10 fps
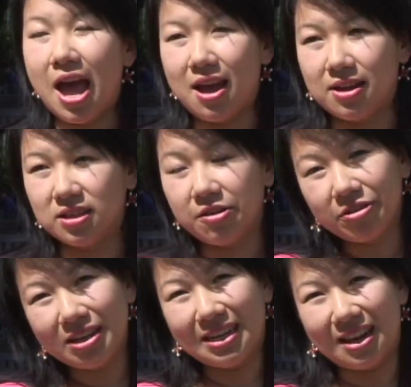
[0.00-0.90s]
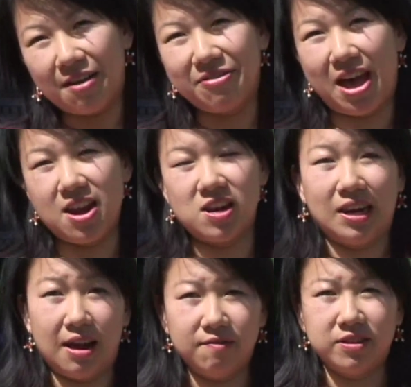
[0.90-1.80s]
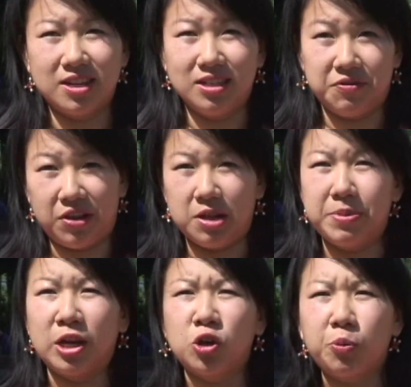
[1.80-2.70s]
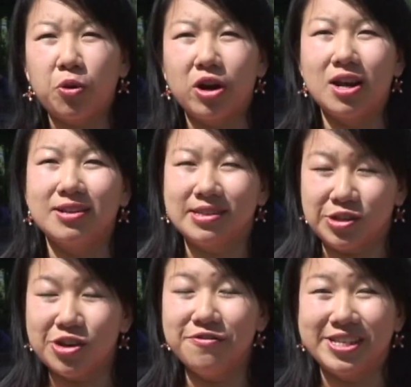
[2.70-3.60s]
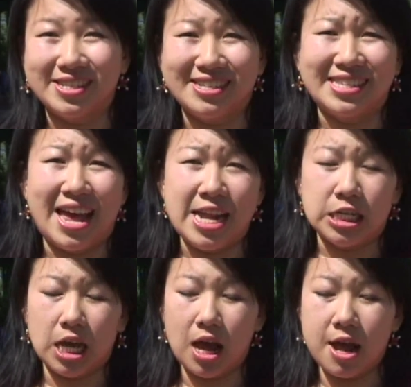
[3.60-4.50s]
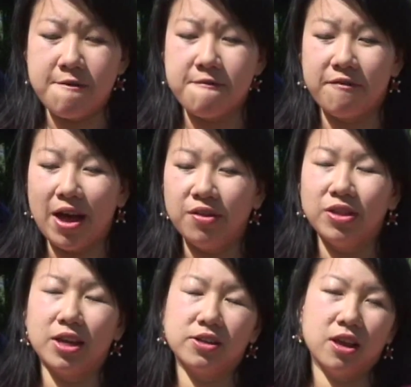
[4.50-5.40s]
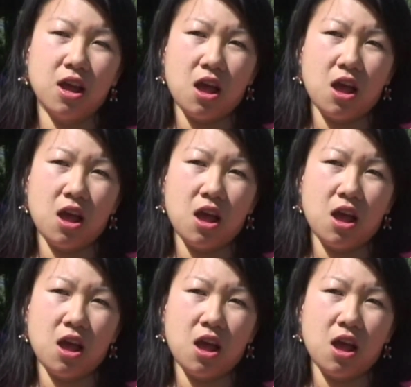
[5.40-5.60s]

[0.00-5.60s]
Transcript: and I really loved that and loved uh, developing new products and services, and I found that